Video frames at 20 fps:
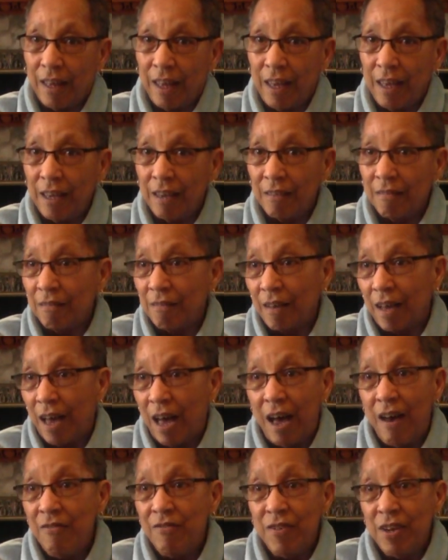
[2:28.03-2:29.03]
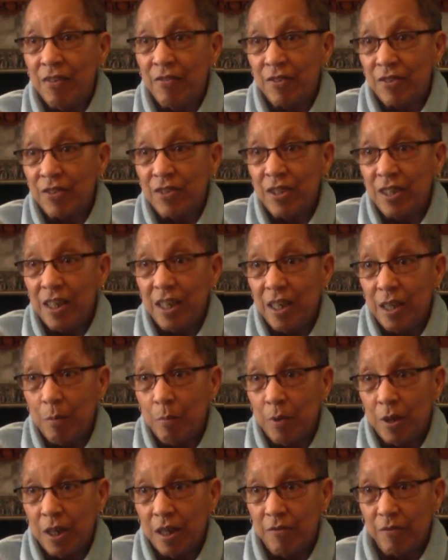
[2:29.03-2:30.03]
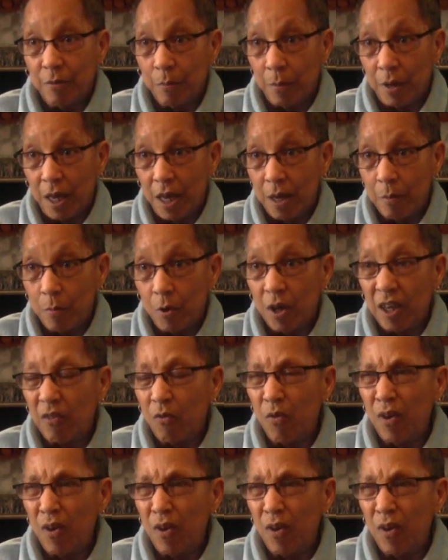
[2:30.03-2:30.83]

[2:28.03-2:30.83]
And I've never seen anybody from Lima.